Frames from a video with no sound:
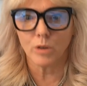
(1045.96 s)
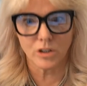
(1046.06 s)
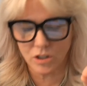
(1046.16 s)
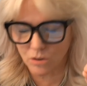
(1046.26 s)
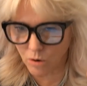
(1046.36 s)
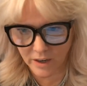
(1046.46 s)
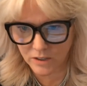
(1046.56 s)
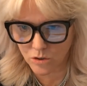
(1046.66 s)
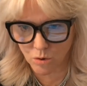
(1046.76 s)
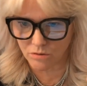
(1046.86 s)
Which is quite
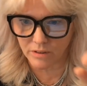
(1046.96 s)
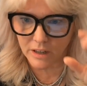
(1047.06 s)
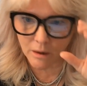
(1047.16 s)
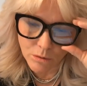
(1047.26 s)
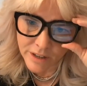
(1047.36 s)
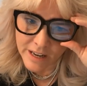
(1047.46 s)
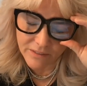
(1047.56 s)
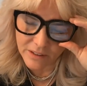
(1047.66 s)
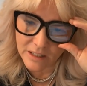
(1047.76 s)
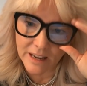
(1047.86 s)
extraordinary. You would
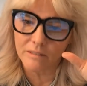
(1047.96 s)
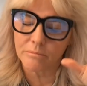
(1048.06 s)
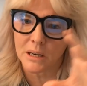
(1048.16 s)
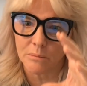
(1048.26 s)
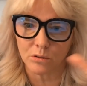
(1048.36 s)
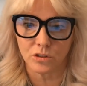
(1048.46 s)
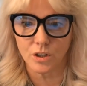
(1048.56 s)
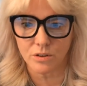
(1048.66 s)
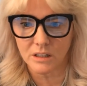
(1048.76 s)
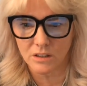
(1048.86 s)
never get people
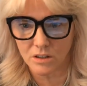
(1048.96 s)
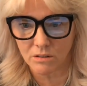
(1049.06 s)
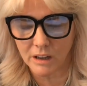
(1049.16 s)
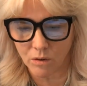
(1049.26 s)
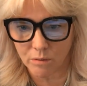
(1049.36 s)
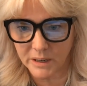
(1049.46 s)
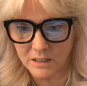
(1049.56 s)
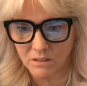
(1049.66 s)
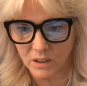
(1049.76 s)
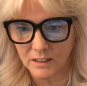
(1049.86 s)
choosing to do that on a
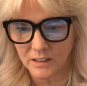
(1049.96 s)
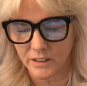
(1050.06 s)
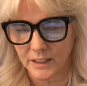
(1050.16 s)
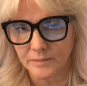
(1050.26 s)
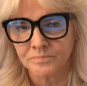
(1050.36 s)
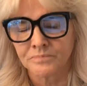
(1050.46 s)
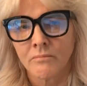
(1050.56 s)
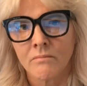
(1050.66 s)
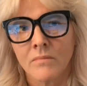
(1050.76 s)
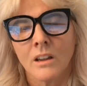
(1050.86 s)
piece of e-learning.
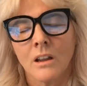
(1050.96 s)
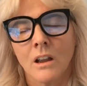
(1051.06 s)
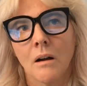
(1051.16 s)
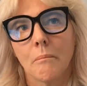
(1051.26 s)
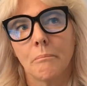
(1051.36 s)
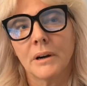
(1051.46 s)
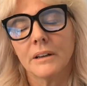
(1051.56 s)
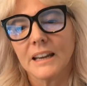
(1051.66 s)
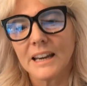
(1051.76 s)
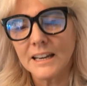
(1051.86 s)
But
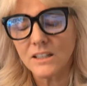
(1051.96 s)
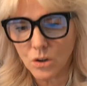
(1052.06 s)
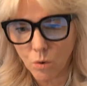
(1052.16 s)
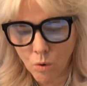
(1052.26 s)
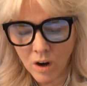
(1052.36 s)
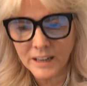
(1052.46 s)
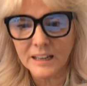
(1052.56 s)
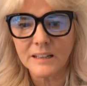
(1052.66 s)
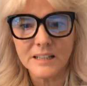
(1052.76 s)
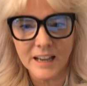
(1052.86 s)
it's quite
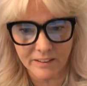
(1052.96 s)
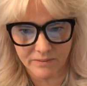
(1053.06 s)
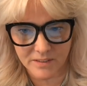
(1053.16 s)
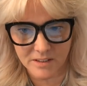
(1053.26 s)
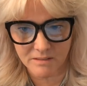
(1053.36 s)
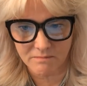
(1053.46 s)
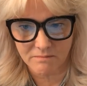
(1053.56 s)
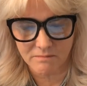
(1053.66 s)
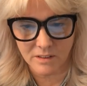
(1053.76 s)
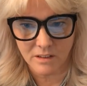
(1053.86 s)
intense
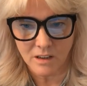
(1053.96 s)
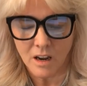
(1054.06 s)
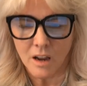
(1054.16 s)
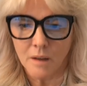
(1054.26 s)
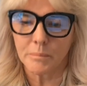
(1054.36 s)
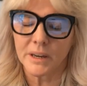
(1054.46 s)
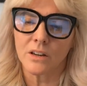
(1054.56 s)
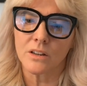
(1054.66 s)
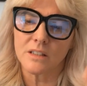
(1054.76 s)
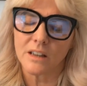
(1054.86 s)

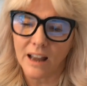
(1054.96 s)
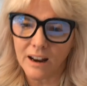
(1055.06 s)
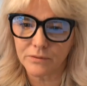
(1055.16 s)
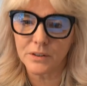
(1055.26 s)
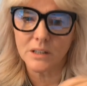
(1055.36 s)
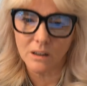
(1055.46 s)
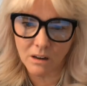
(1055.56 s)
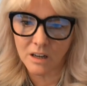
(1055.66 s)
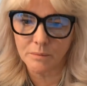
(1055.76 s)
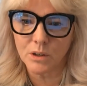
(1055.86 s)
because every
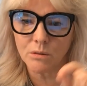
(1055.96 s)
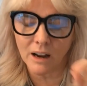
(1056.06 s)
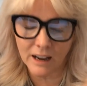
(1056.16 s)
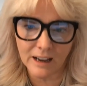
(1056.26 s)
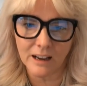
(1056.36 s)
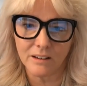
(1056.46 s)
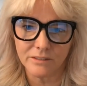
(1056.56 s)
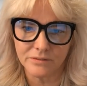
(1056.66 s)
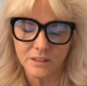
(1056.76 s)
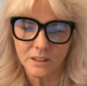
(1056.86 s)
time you
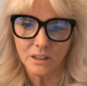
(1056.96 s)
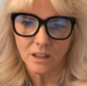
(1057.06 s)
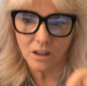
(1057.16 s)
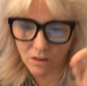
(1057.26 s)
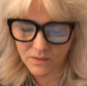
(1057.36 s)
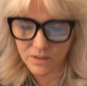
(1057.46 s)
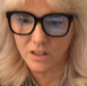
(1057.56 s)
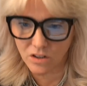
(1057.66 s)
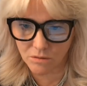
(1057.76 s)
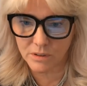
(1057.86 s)
have a
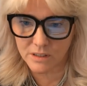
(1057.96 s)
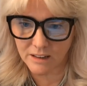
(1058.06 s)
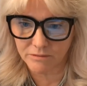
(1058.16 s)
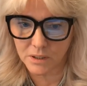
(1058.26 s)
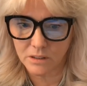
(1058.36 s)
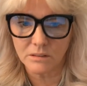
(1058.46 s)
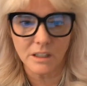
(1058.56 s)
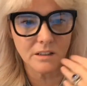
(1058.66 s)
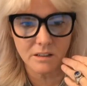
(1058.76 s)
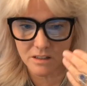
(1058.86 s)
conversation with Zavmo,
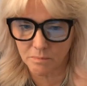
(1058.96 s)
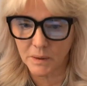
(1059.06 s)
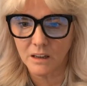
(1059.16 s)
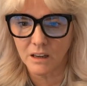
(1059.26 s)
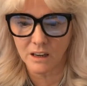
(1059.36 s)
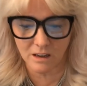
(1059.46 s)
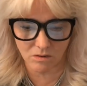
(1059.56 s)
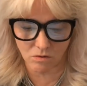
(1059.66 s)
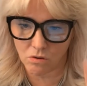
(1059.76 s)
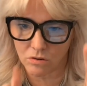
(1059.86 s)
either speaking
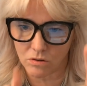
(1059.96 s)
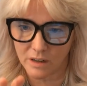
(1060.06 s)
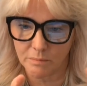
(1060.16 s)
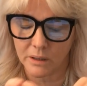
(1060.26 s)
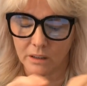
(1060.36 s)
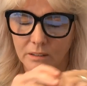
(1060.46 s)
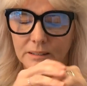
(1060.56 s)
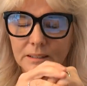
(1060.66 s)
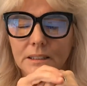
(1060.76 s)
or typing,